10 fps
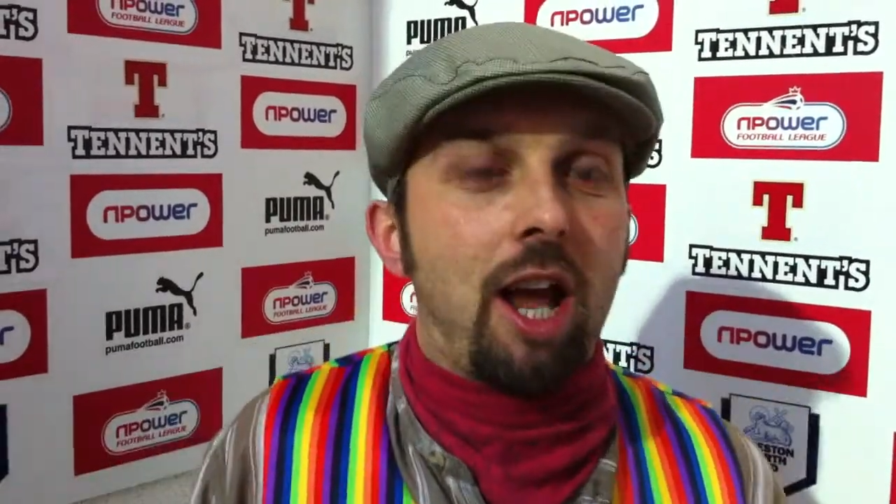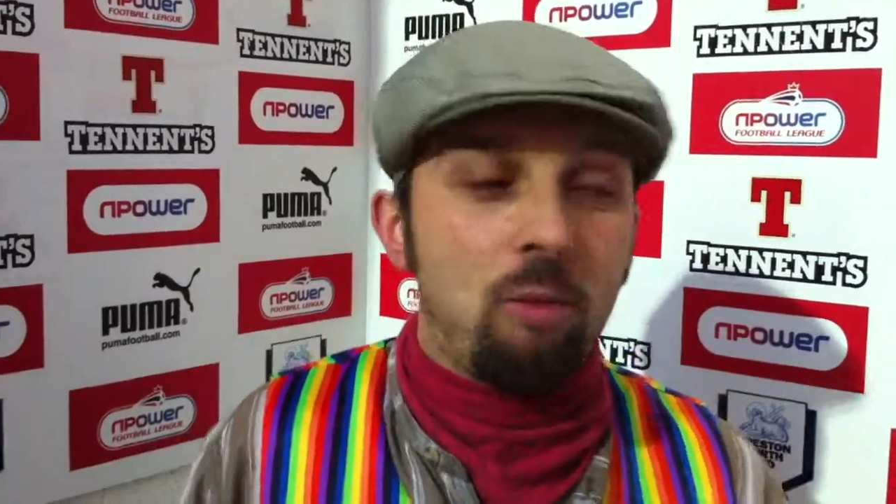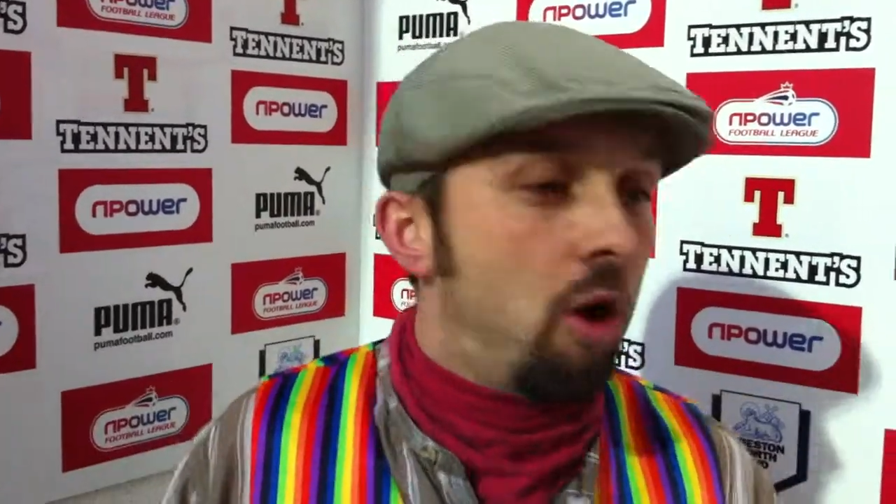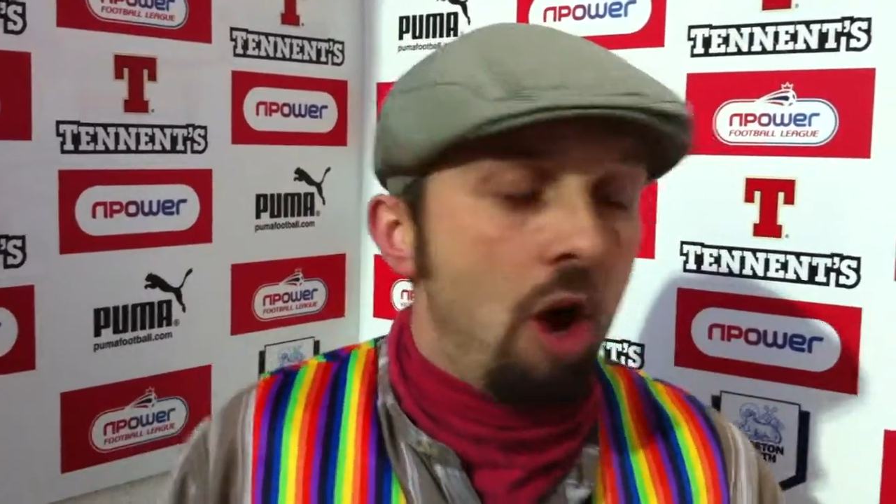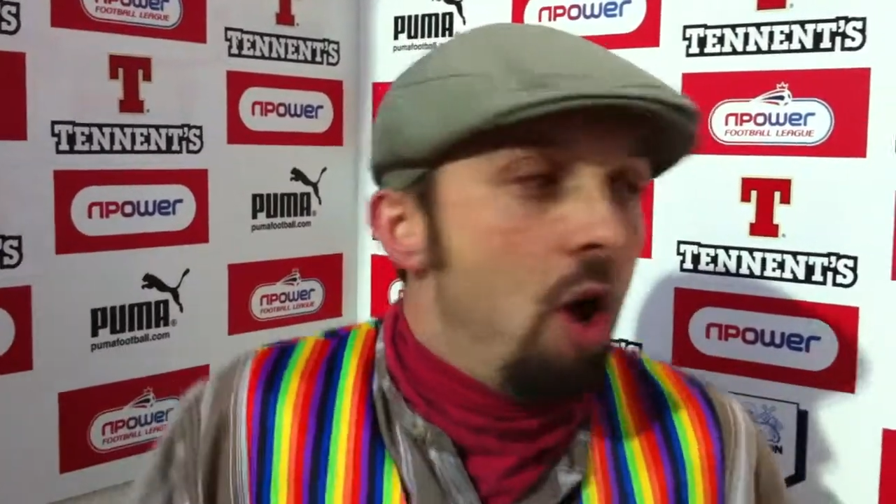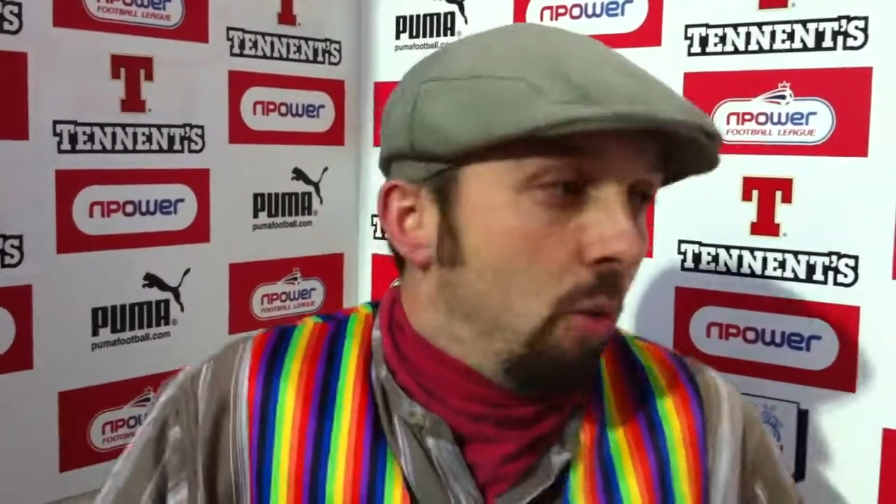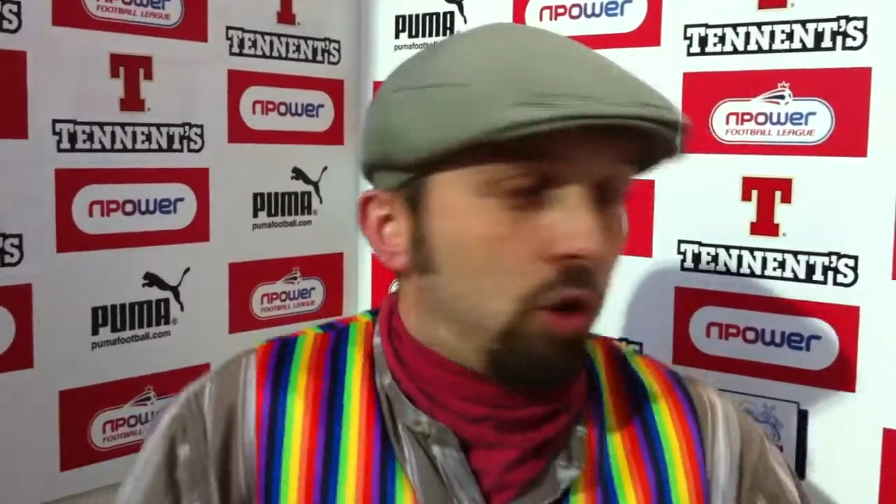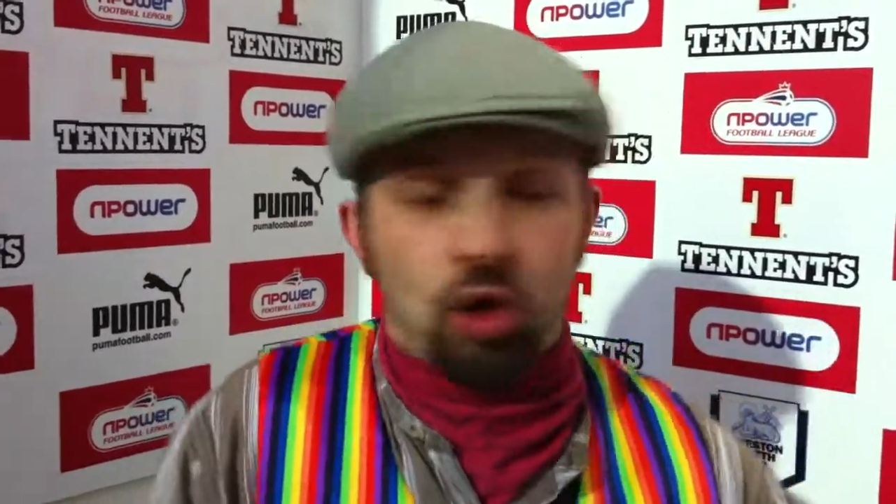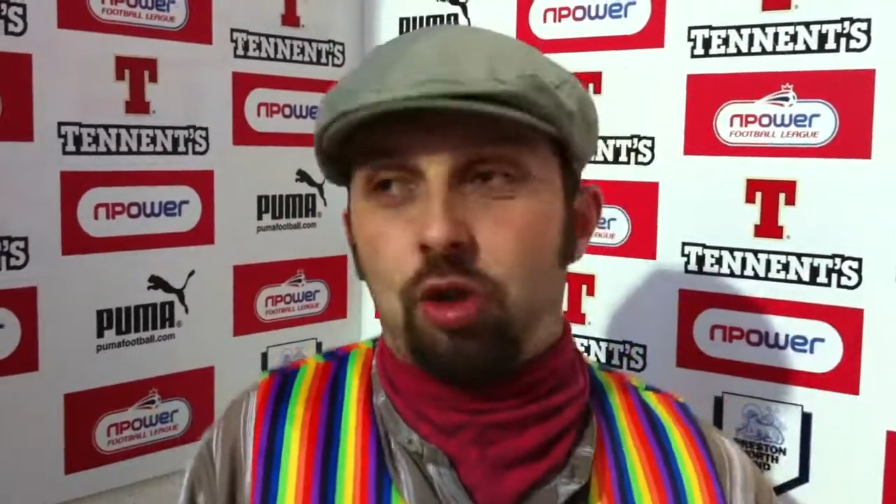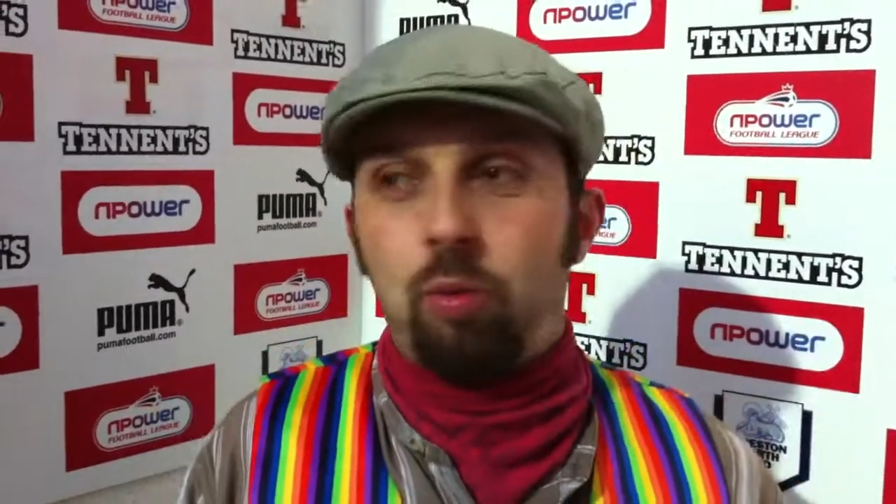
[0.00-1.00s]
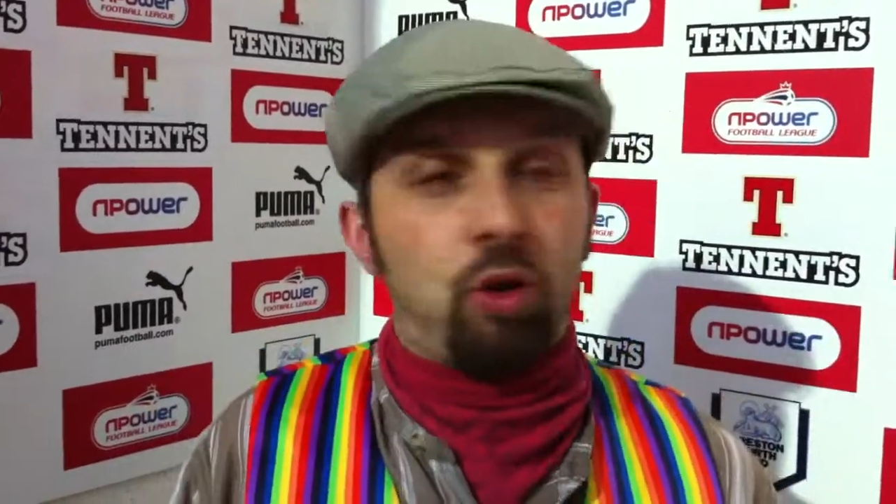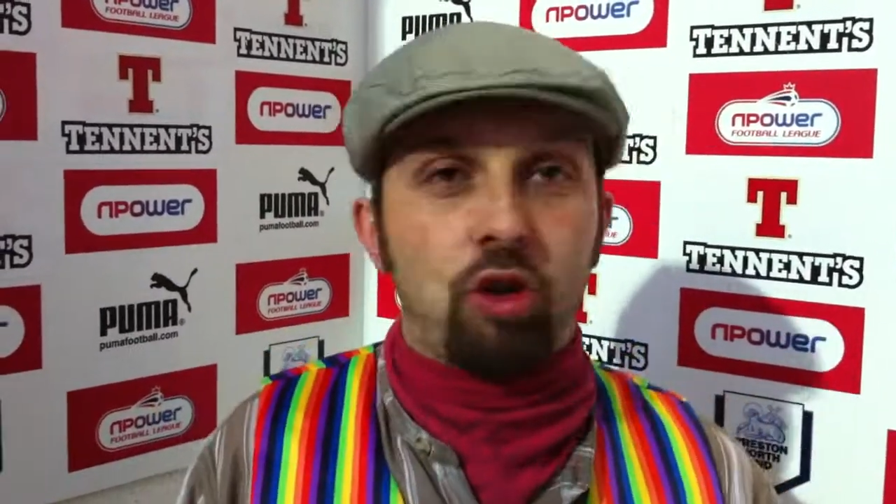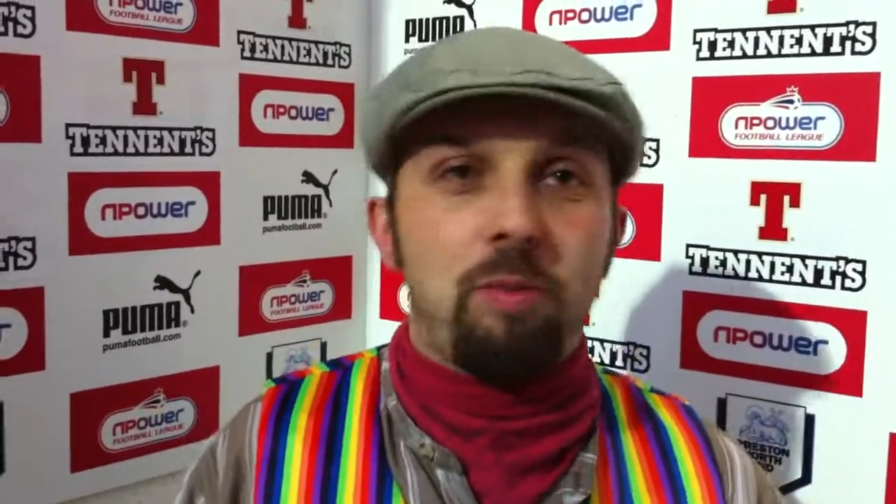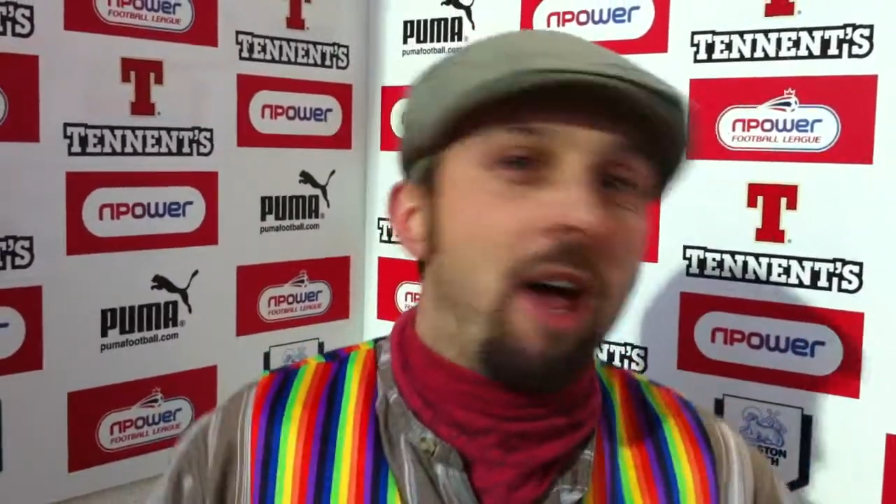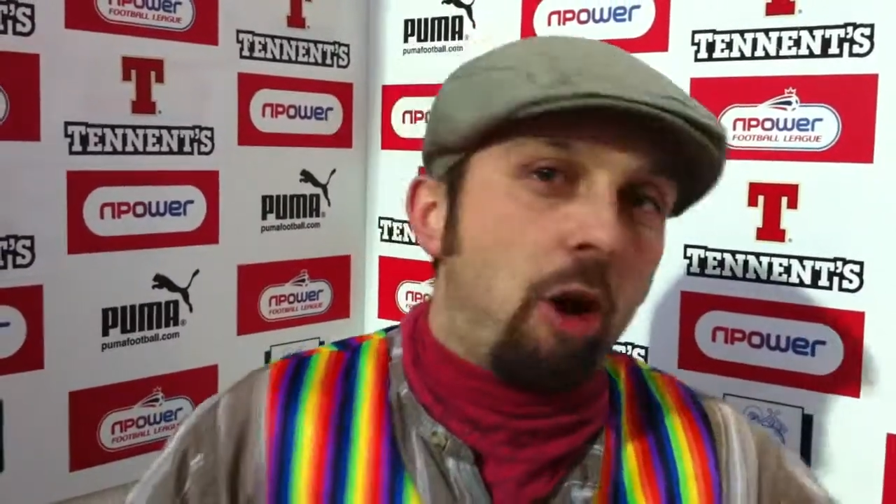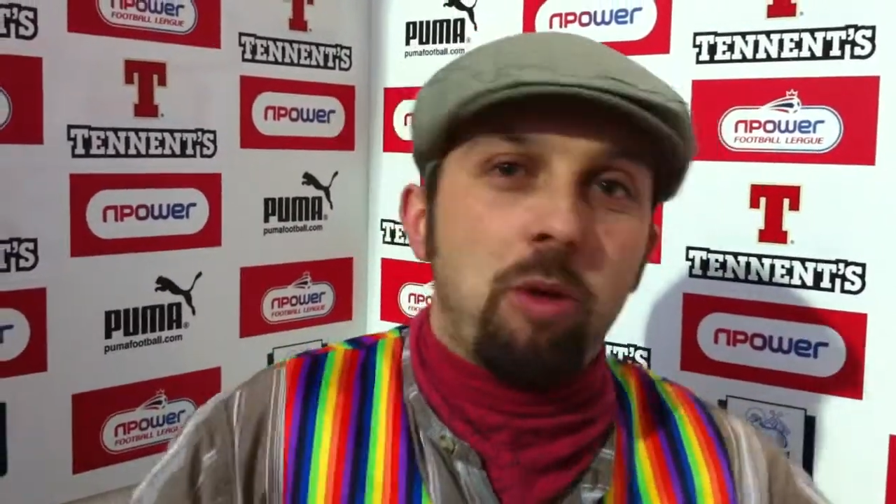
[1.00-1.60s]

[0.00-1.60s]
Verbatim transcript: And we just we just made